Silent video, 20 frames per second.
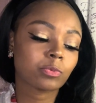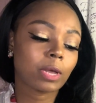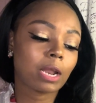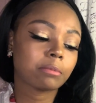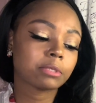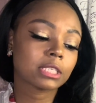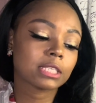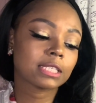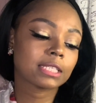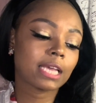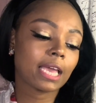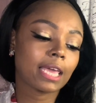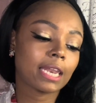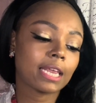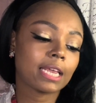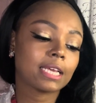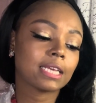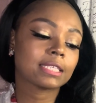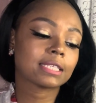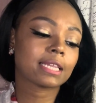What I'm just saying
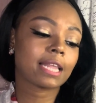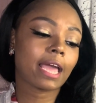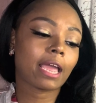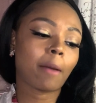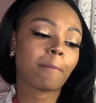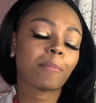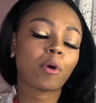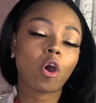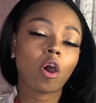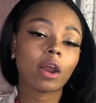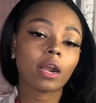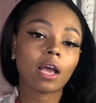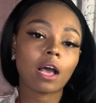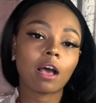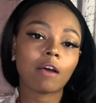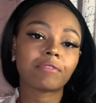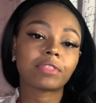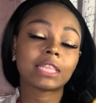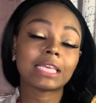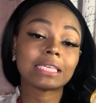is, like, a part
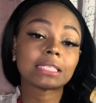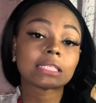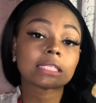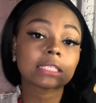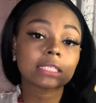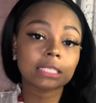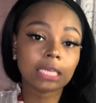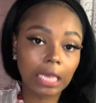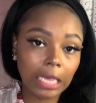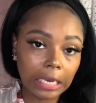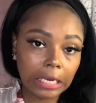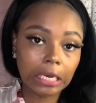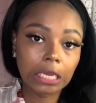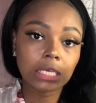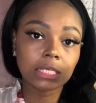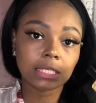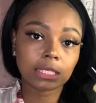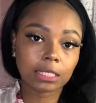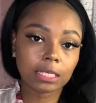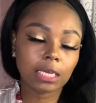of the skin
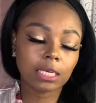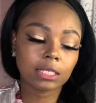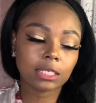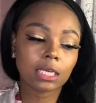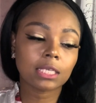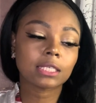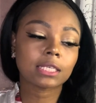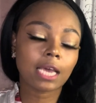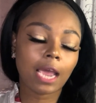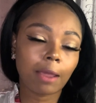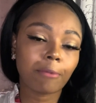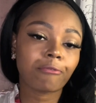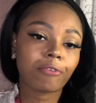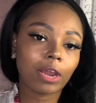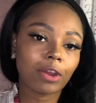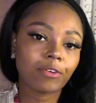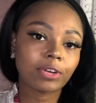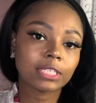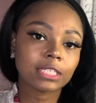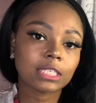scent type
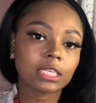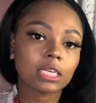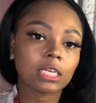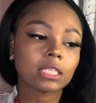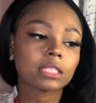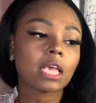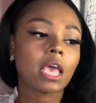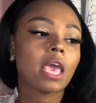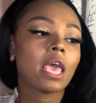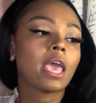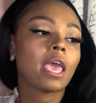fragrances,